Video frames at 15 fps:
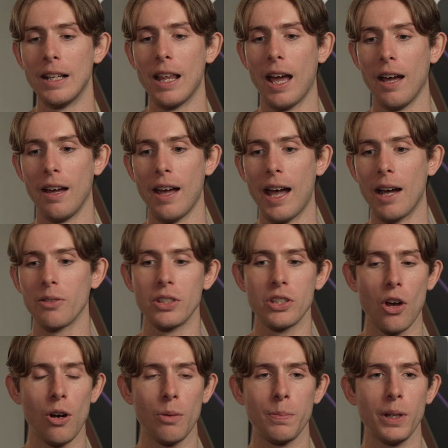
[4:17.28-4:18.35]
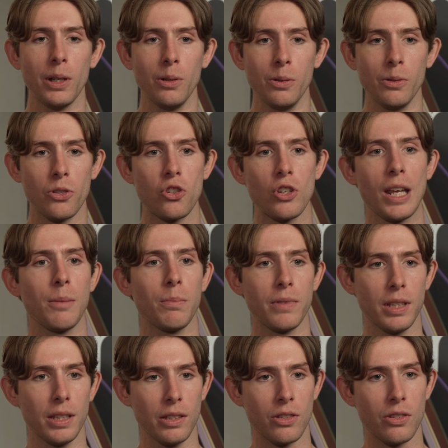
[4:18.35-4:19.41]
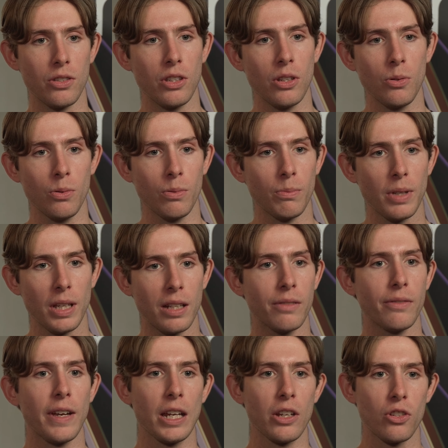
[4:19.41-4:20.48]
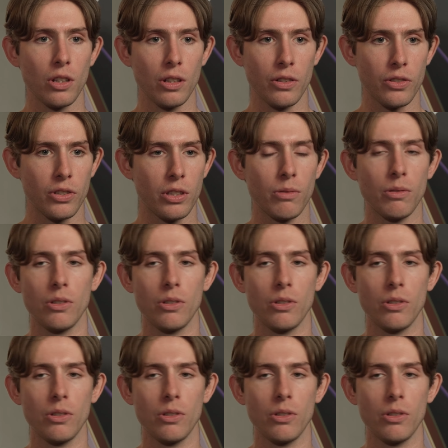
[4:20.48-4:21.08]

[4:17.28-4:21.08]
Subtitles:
How does OPPO shape these new innovations to